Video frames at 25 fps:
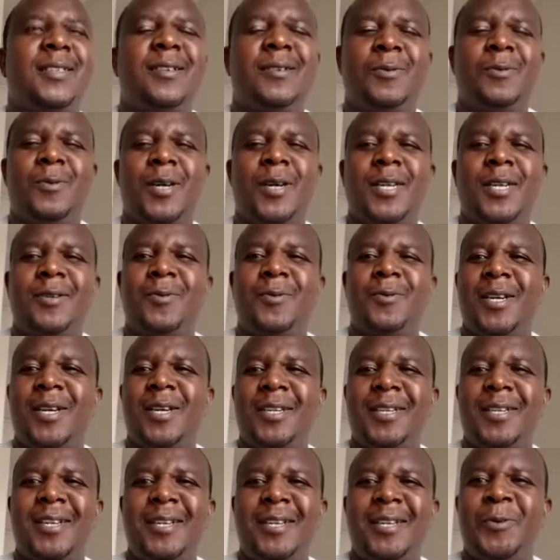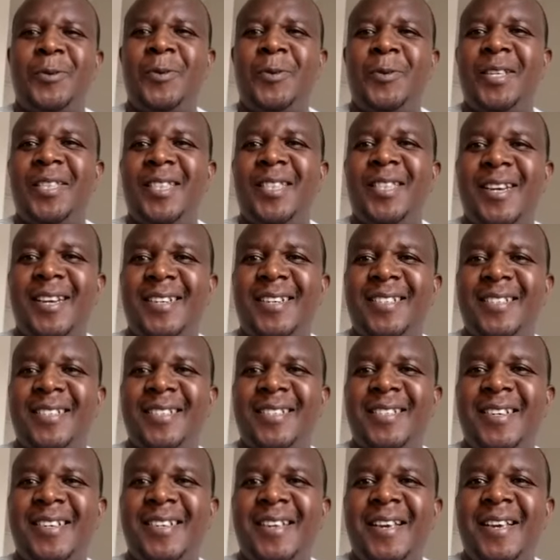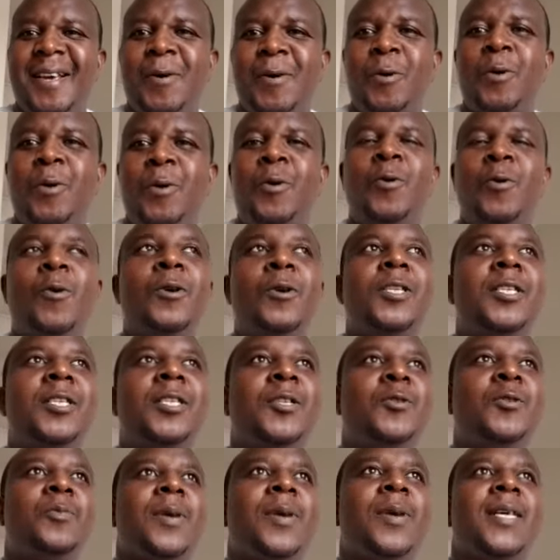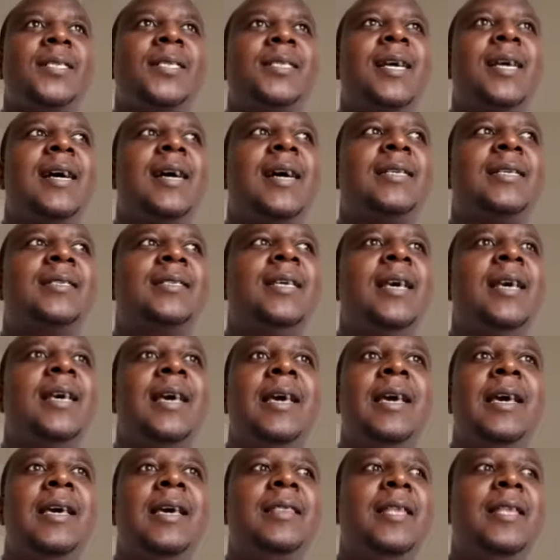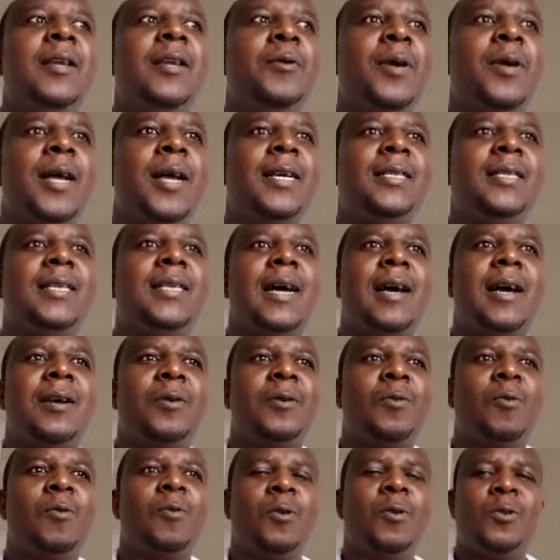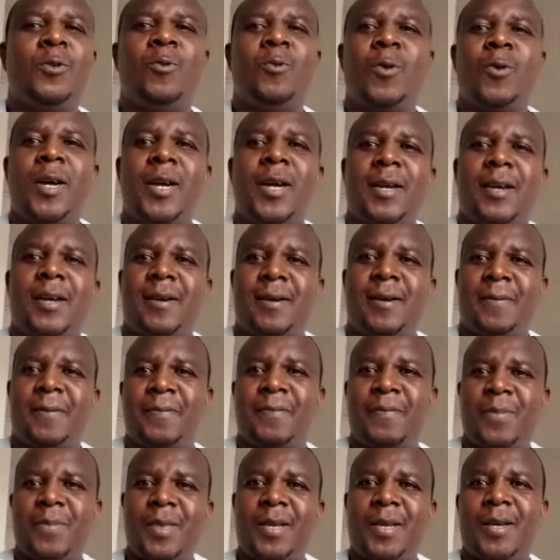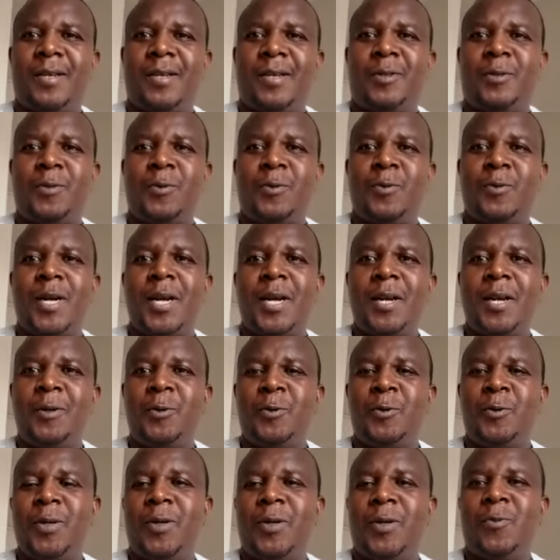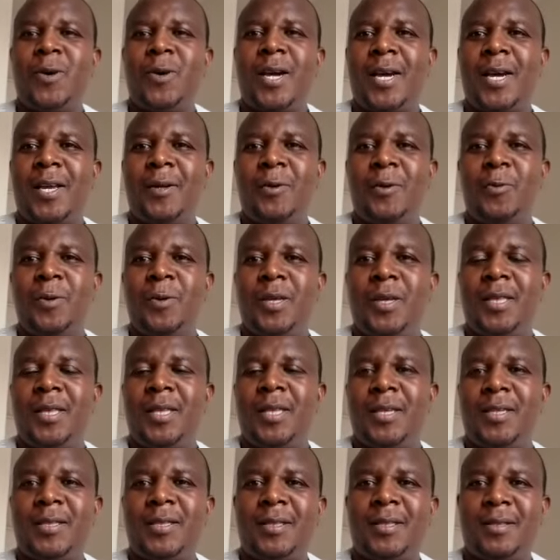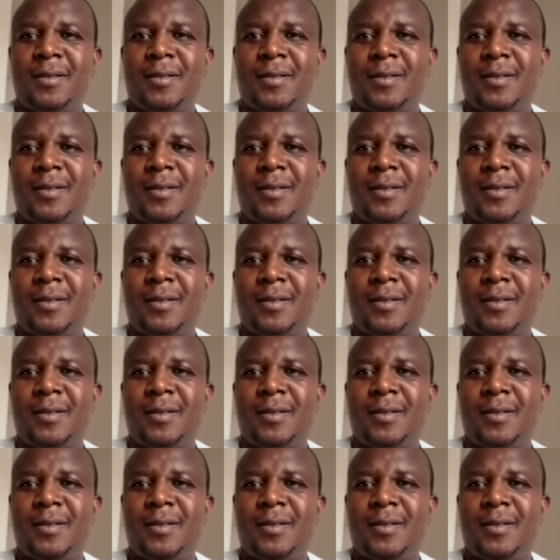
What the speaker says: Why are you doing that? We got into masters and then we are done. Go to work. So what are you doing? Why are you doing this?